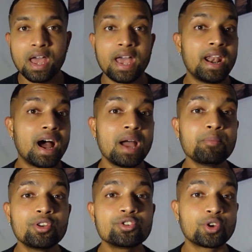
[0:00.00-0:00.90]
And I'm
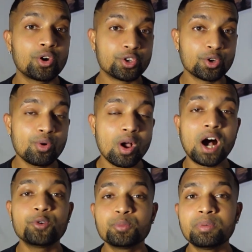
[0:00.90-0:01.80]
going to show you
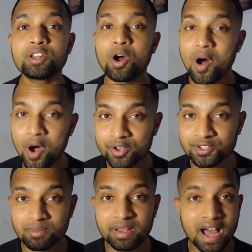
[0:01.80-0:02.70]
how to build an
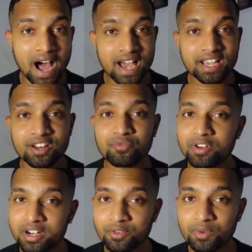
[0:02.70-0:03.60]
awesome and high
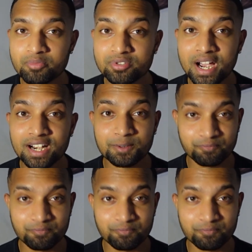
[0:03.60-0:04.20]
converting website